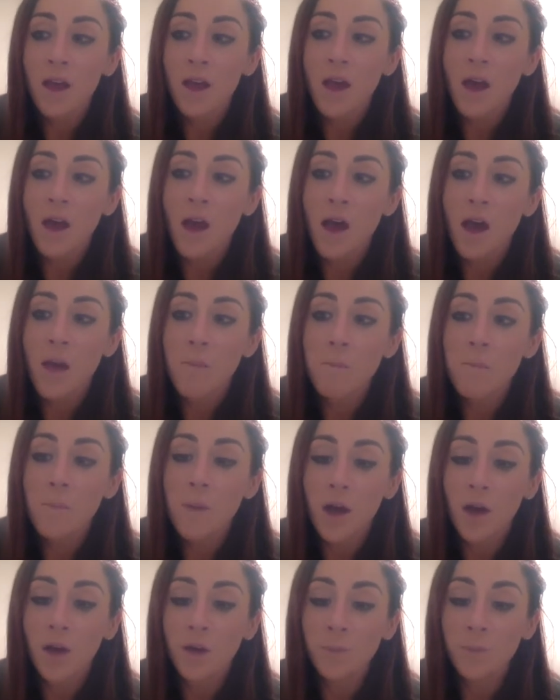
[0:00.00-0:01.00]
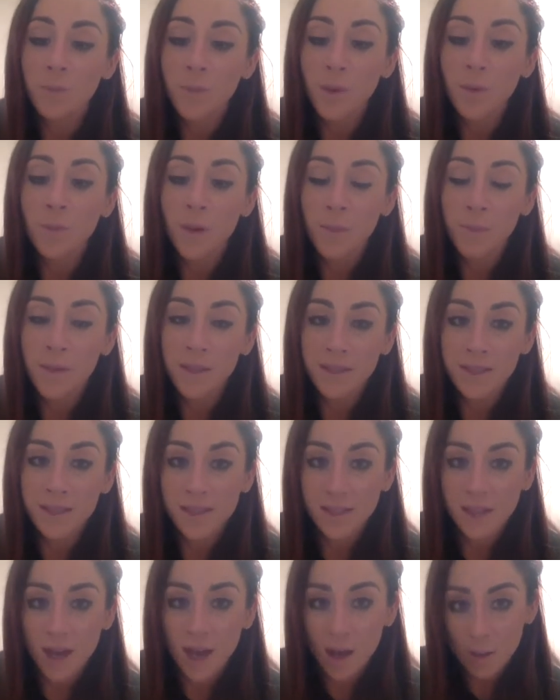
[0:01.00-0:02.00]
I'd built my
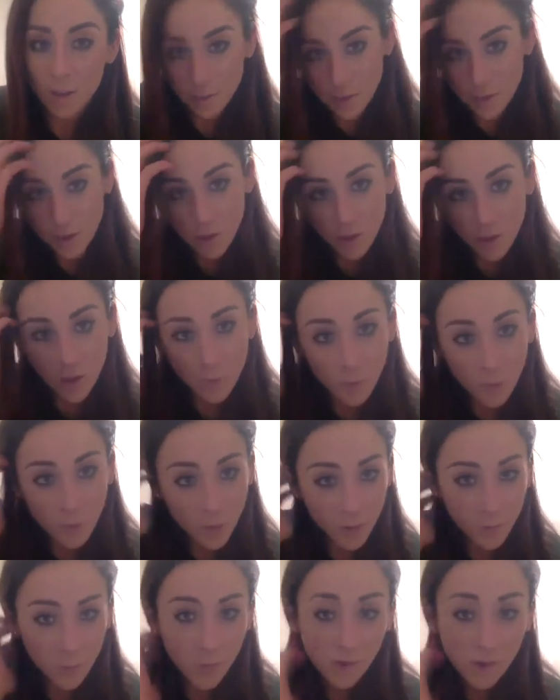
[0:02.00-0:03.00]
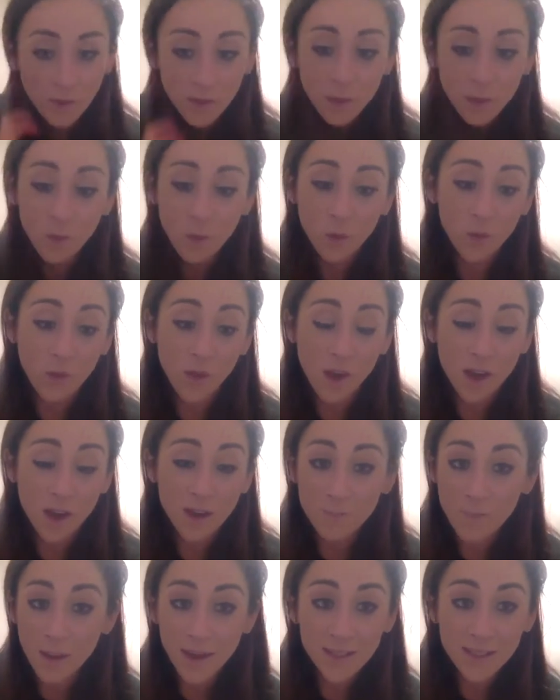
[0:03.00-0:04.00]
business up to a point where I thought that
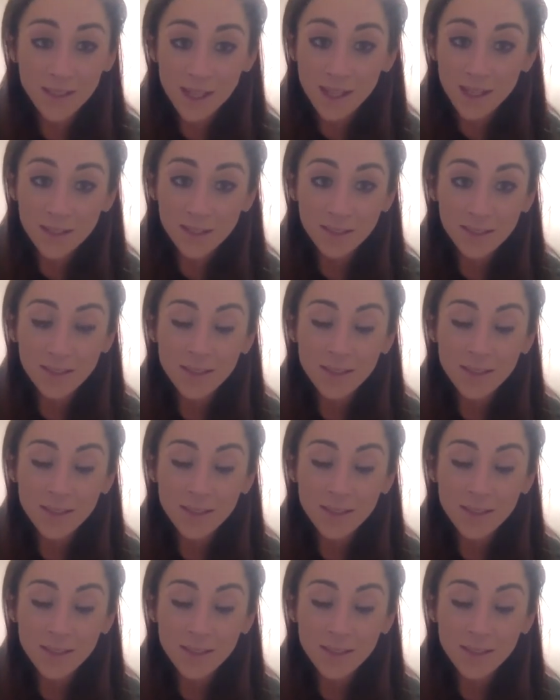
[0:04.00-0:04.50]
I'd made it,